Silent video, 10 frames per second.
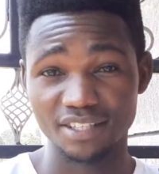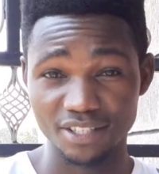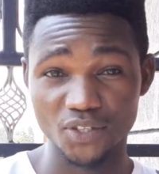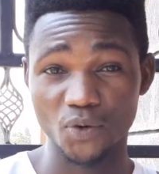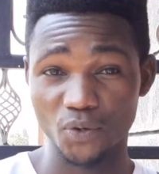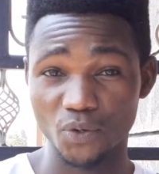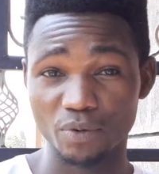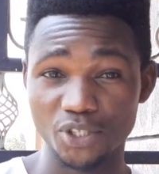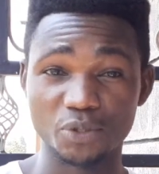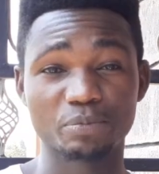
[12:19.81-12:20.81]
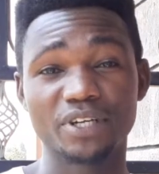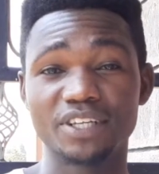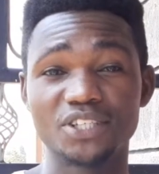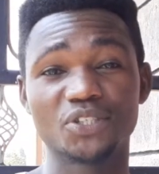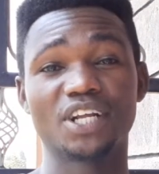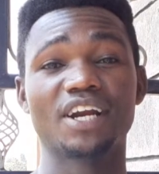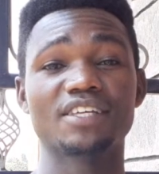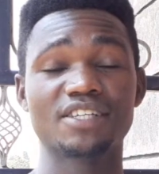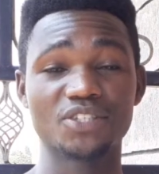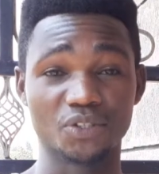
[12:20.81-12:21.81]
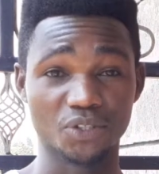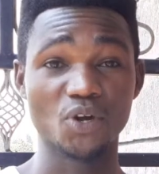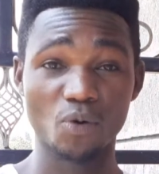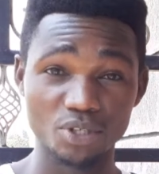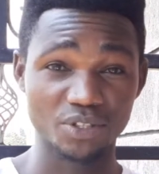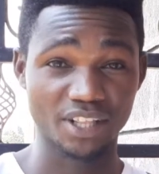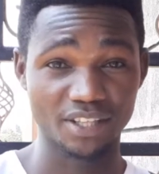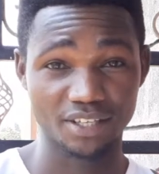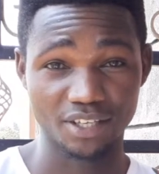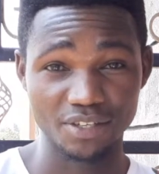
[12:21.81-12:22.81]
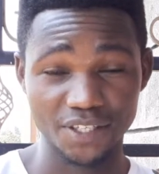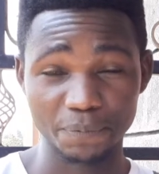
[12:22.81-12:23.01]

its own way to bring into realization what you are thinking.